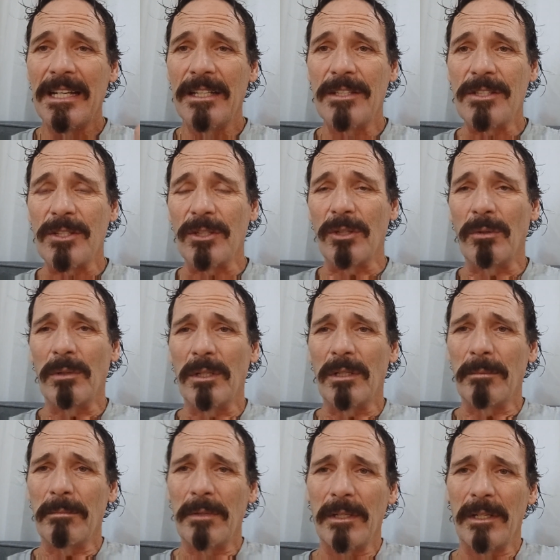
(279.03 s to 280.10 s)
So
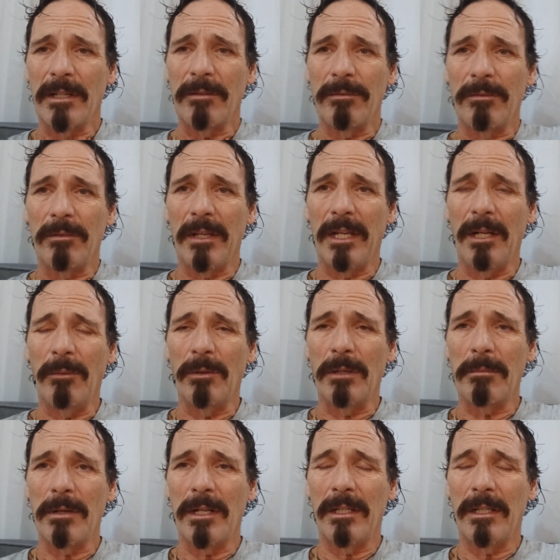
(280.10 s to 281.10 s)
anyway,